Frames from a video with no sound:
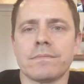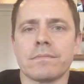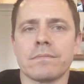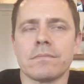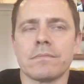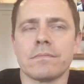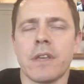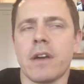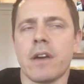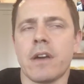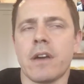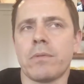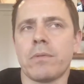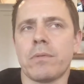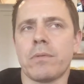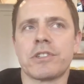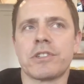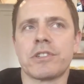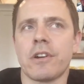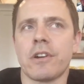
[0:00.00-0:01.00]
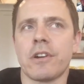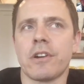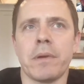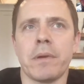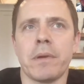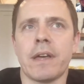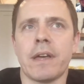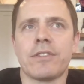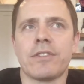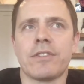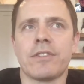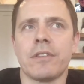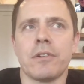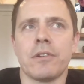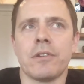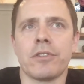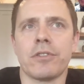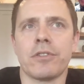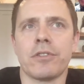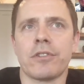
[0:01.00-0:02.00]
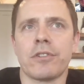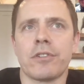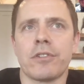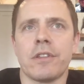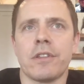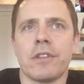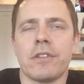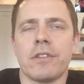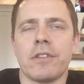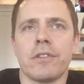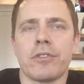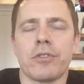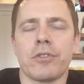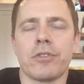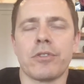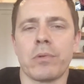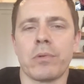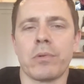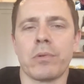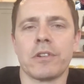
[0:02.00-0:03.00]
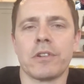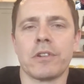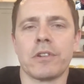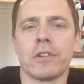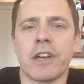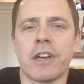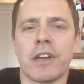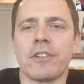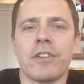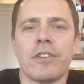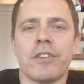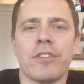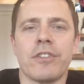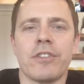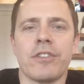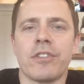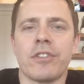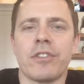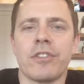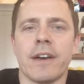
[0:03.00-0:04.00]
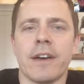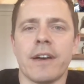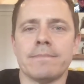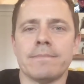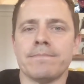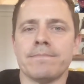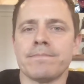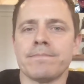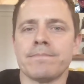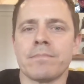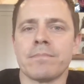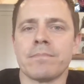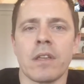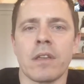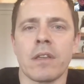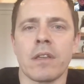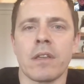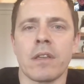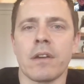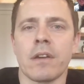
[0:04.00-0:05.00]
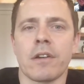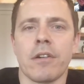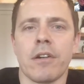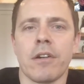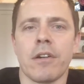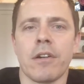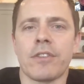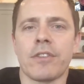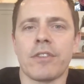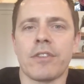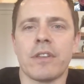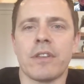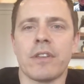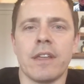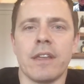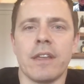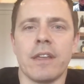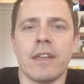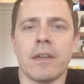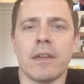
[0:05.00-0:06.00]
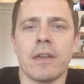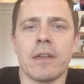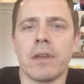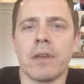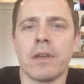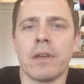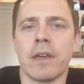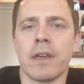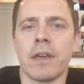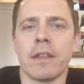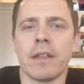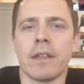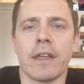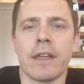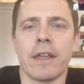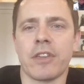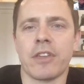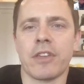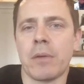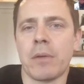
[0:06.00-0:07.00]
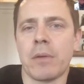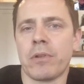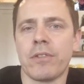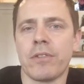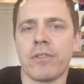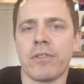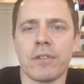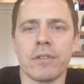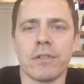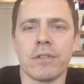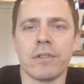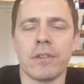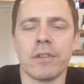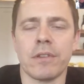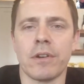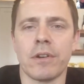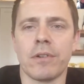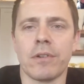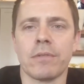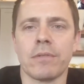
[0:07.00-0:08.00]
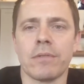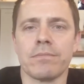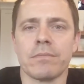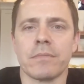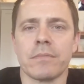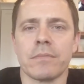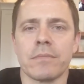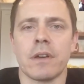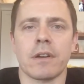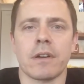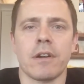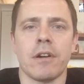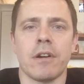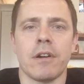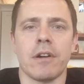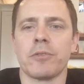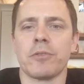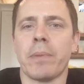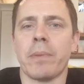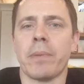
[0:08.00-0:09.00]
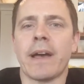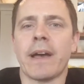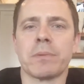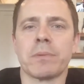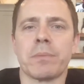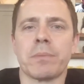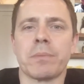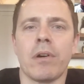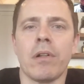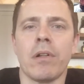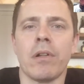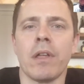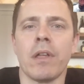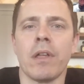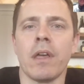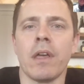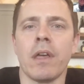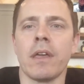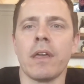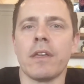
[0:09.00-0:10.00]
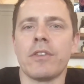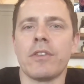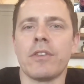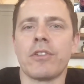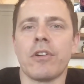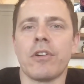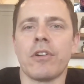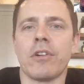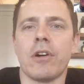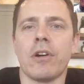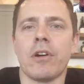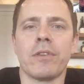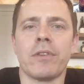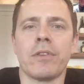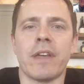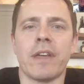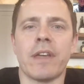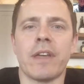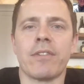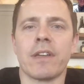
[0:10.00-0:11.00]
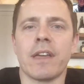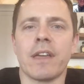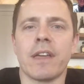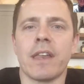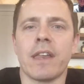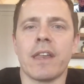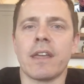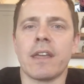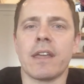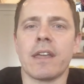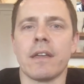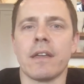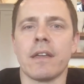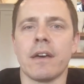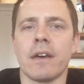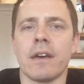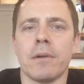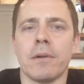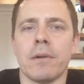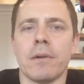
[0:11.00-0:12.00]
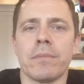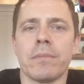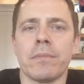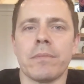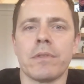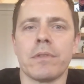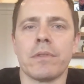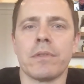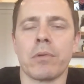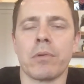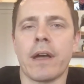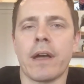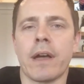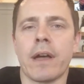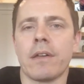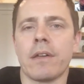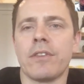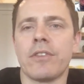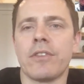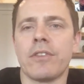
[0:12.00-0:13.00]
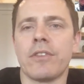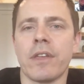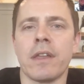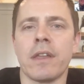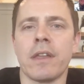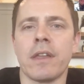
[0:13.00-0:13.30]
Yeah, well, sure. I mean, those are real challenges across any NBA landscape, or even college basketball. Is you're always navigating the realities that